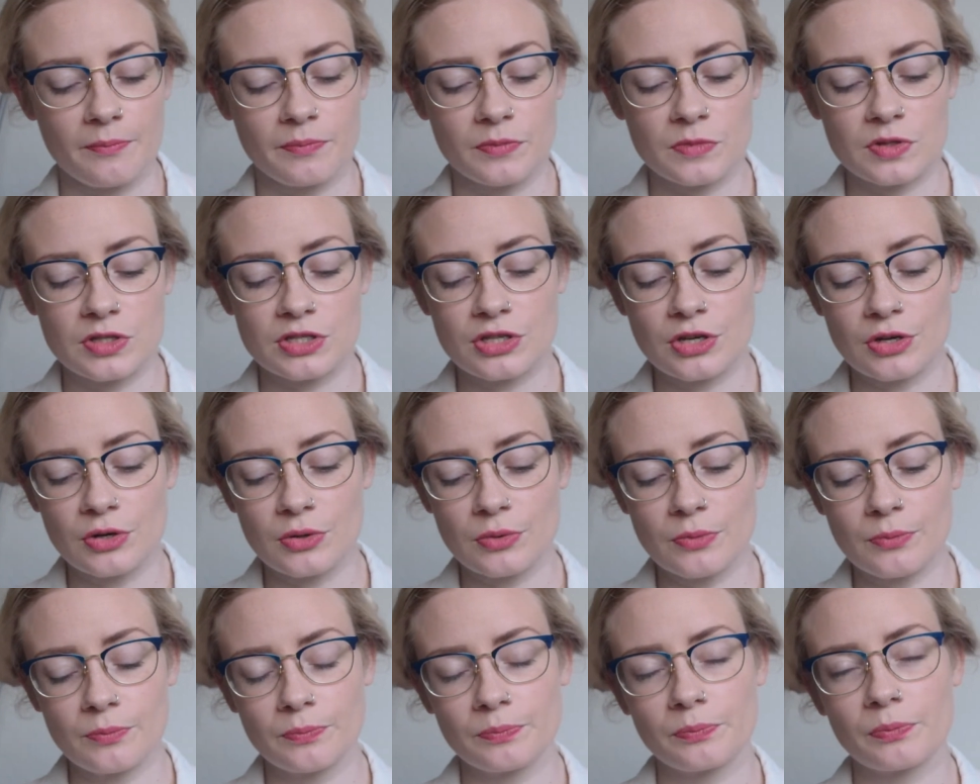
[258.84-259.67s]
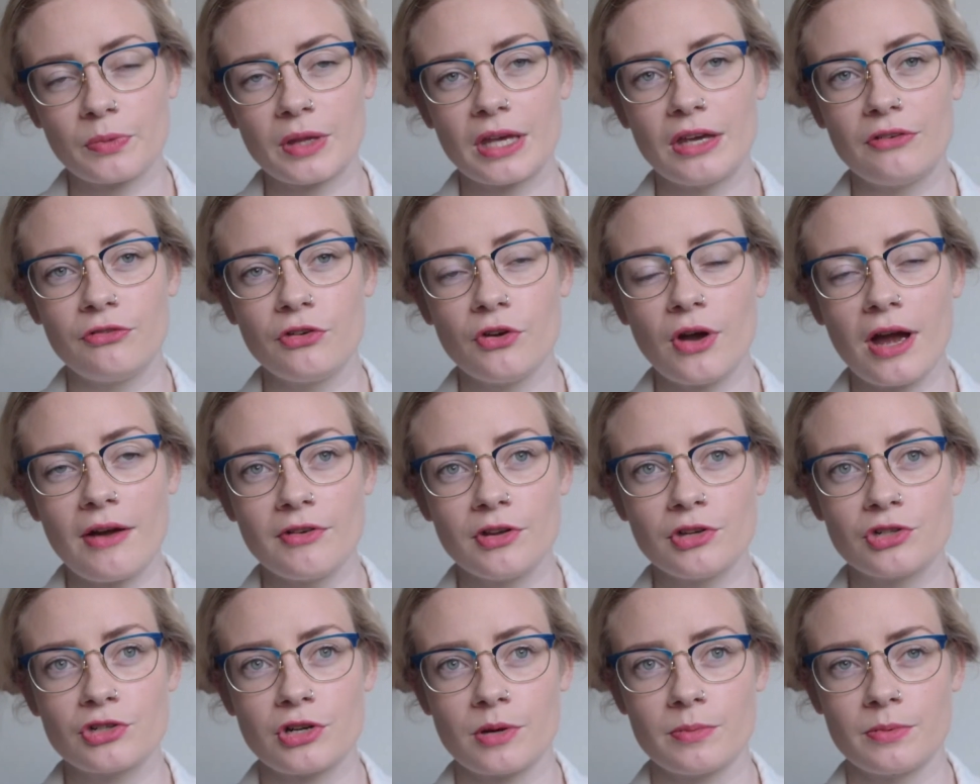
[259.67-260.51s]
So if you're
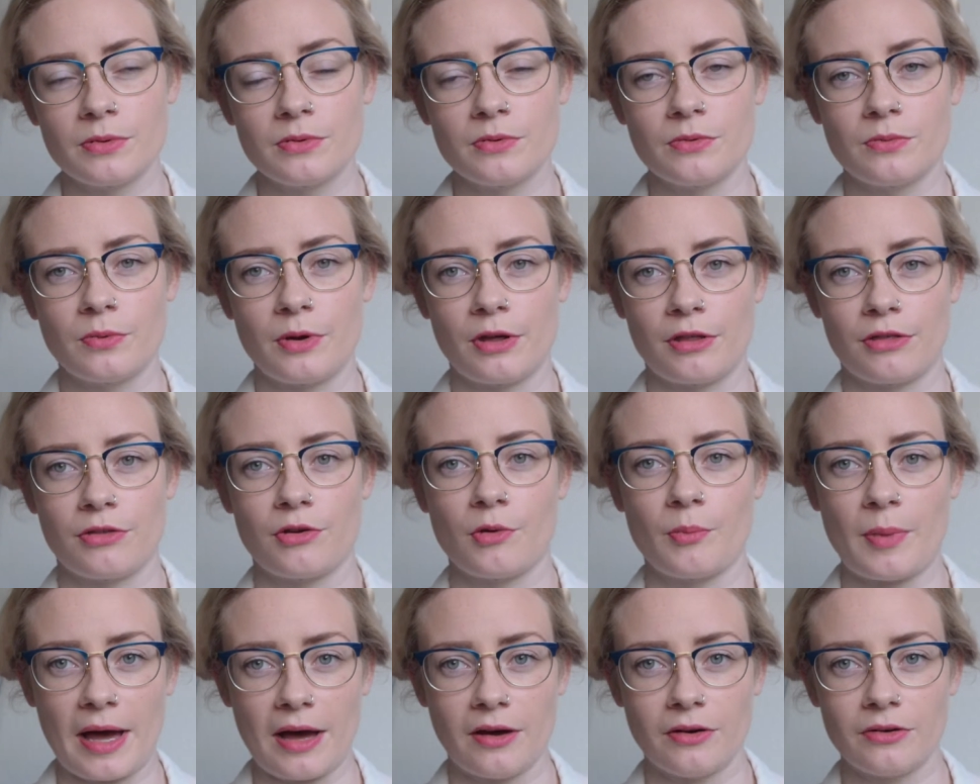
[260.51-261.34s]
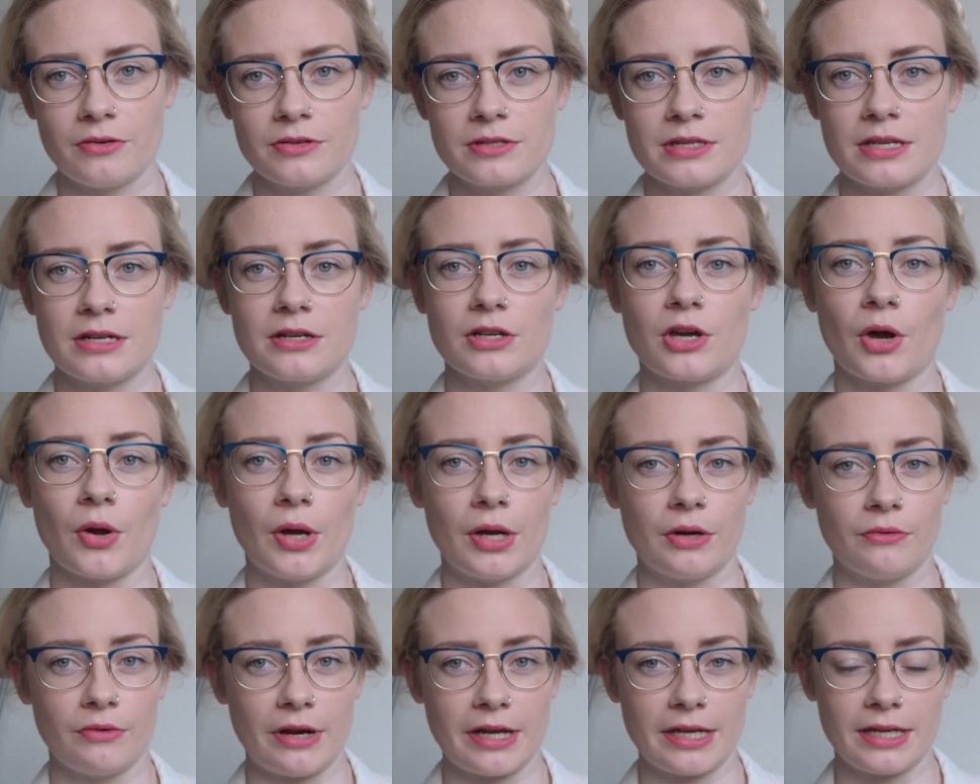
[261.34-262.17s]
having trouble with your bowels and
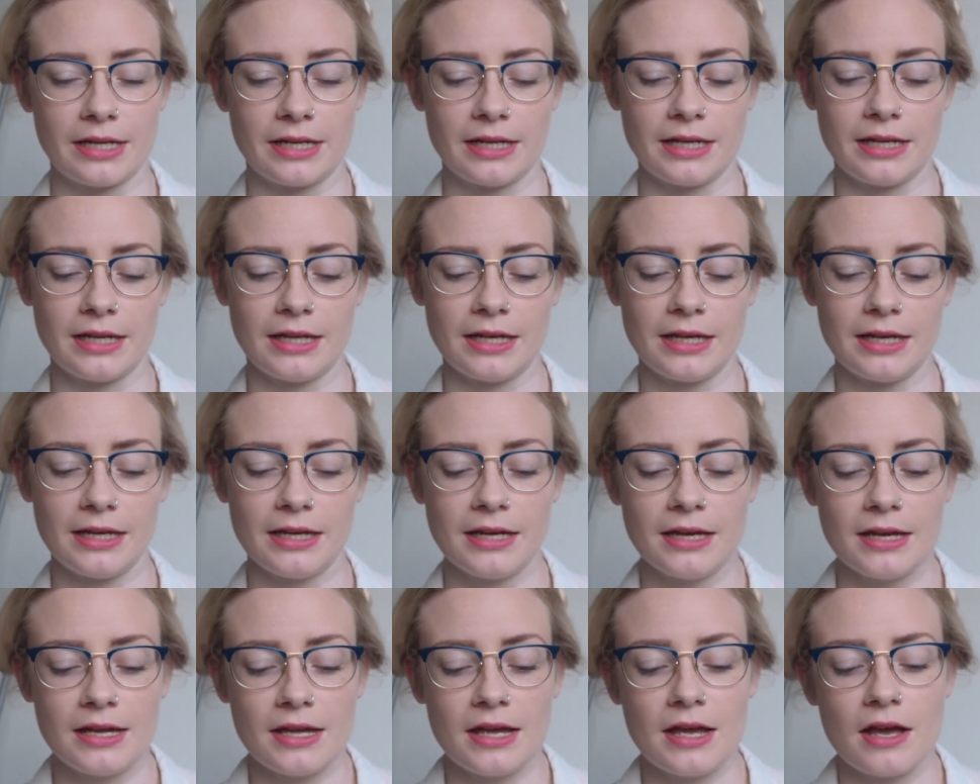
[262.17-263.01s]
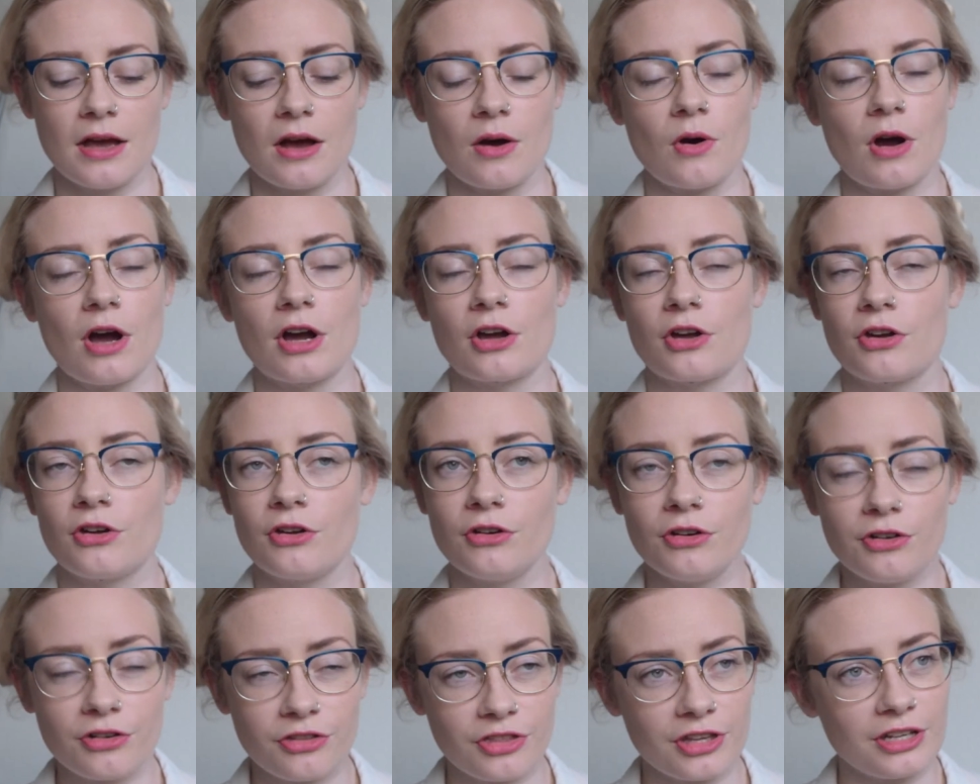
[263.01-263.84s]
going regularly, a
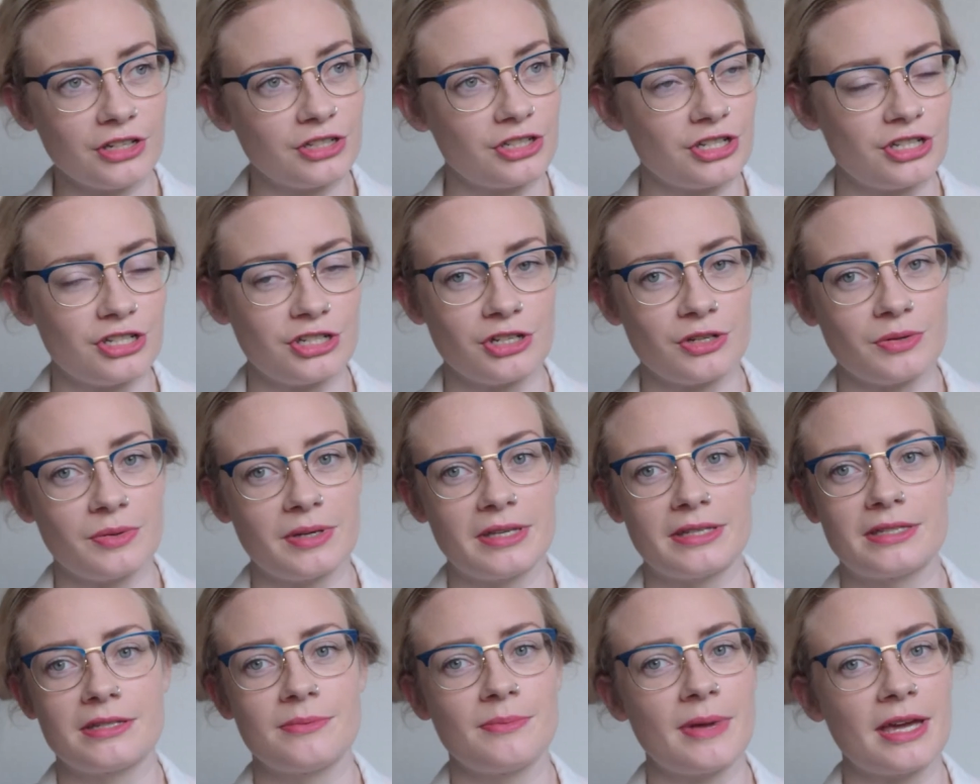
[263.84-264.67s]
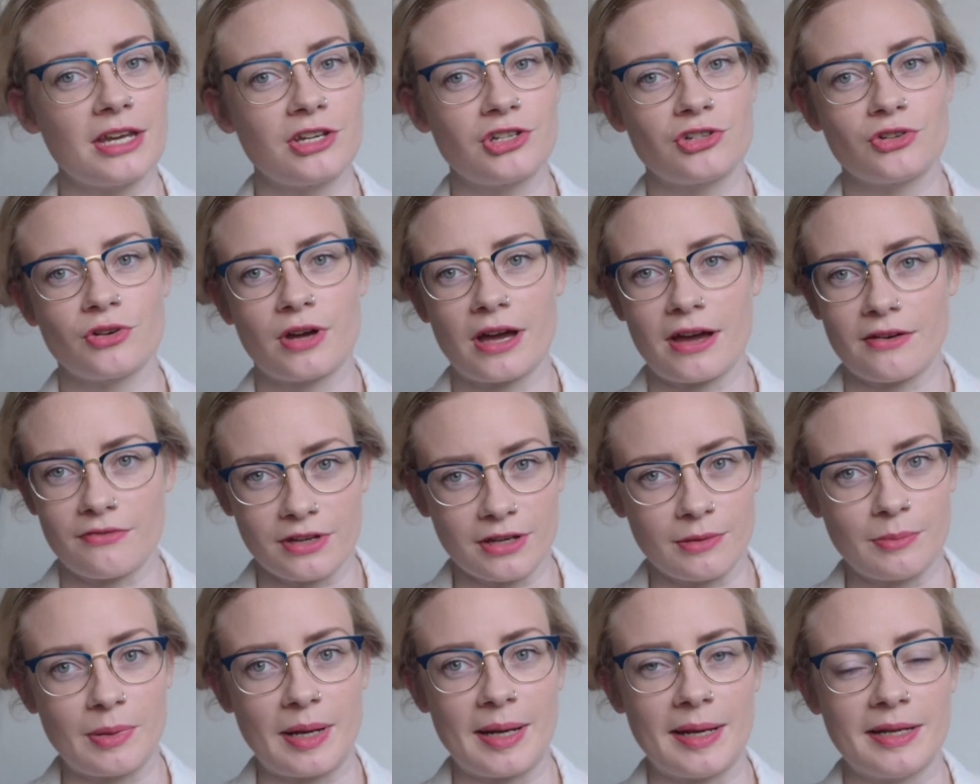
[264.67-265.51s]
good thing to do is to make sure you're
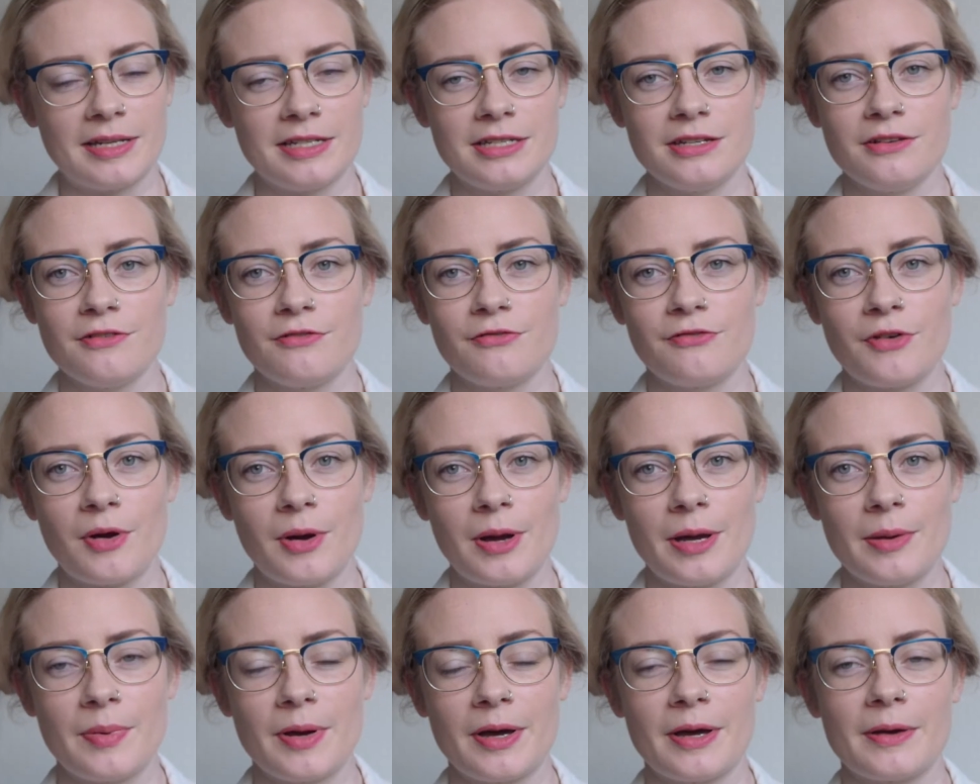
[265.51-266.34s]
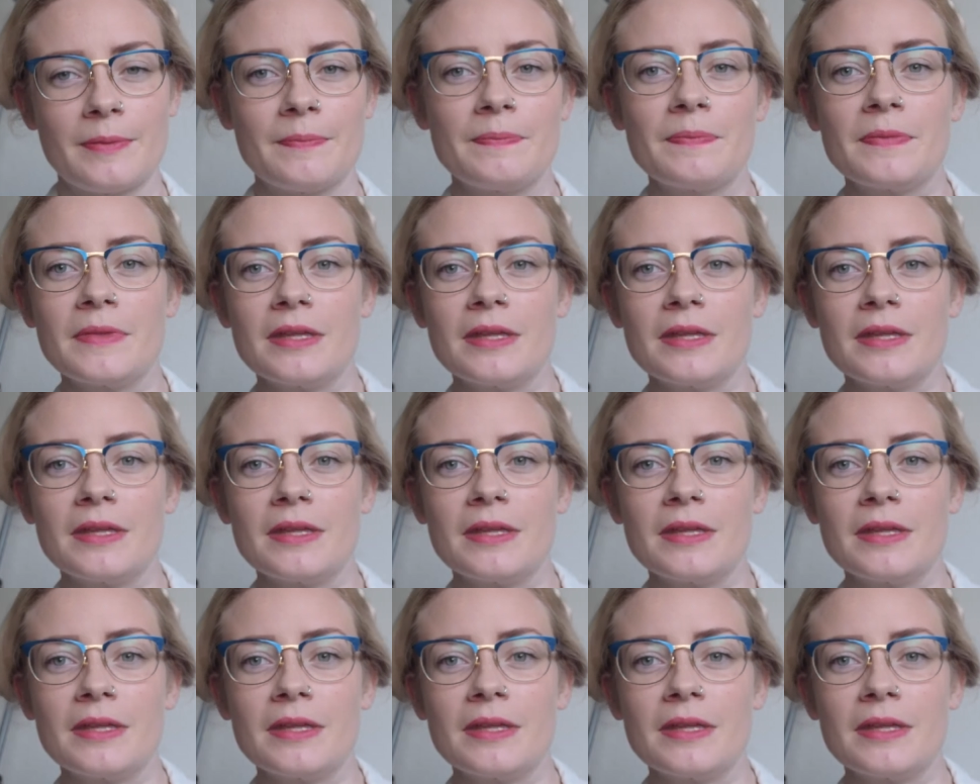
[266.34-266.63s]
having plenty of fibre.